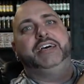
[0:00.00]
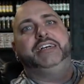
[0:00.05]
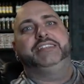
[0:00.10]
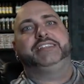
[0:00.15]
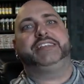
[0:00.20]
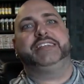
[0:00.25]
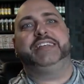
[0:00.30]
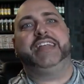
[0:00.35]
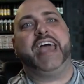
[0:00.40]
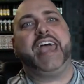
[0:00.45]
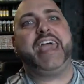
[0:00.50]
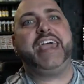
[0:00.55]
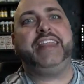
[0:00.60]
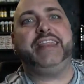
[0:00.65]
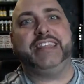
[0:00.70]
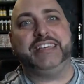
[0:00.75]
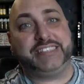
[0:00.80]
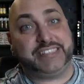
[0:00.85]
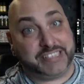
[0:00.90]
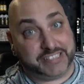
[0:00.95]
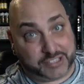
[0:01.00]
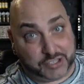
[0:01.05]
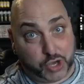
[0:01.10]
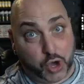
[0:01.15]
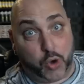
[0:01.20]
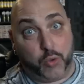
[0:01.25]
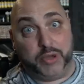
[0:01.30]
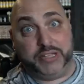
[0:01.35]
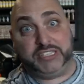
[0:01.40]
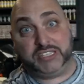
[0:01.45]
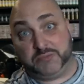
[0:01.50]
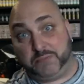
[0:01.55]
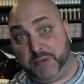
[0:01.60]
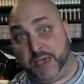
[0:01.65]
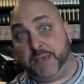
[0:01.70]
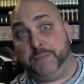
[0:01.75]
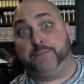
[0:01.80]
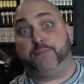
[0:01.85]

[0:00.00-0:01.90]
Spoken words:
Today, this is going to be